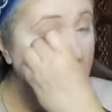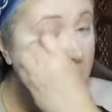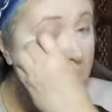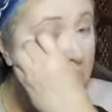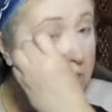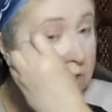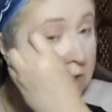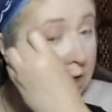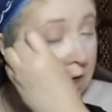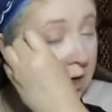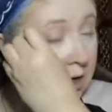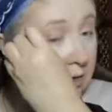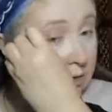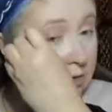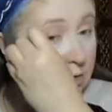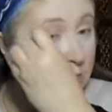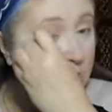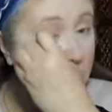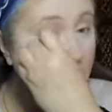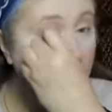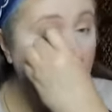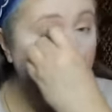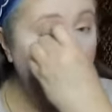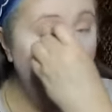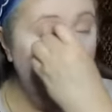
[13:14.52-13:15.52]
Because I have the
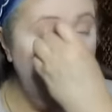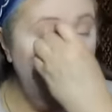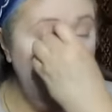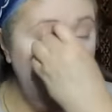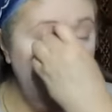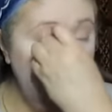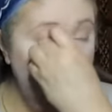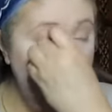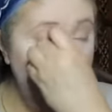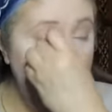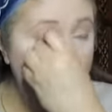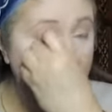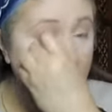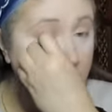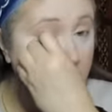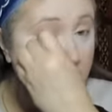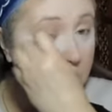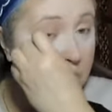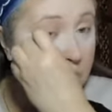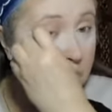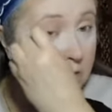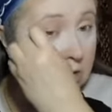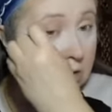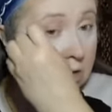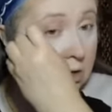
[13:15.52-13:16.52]
door closed.
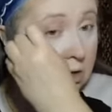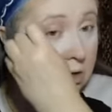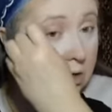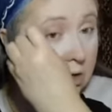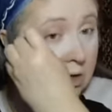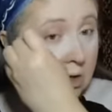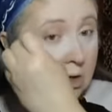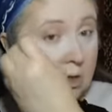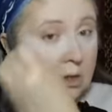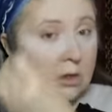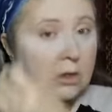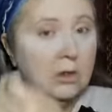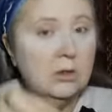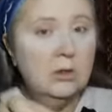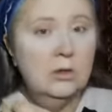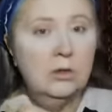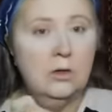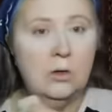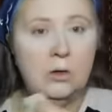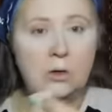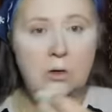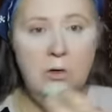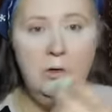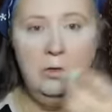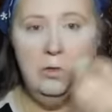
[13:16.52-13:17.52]

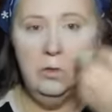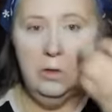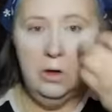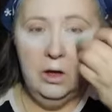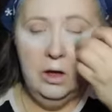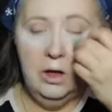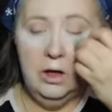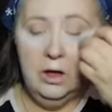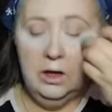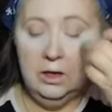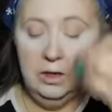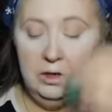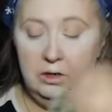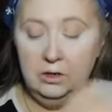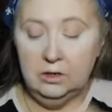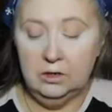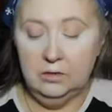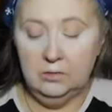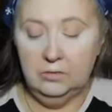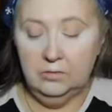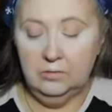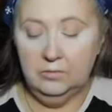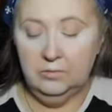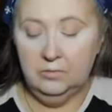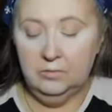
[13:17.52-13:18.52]
So I could
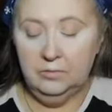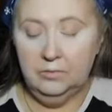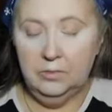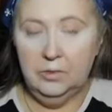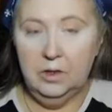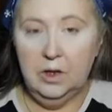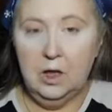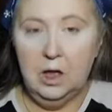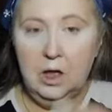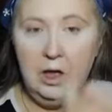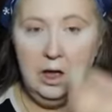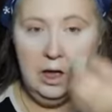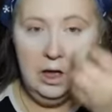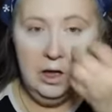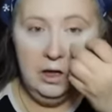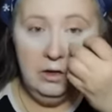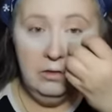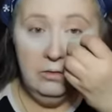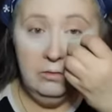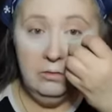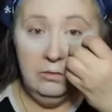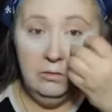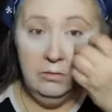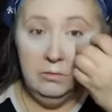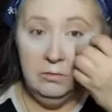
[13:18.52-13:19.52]
not
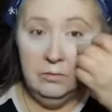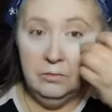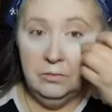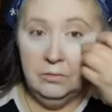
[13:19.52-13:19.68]
have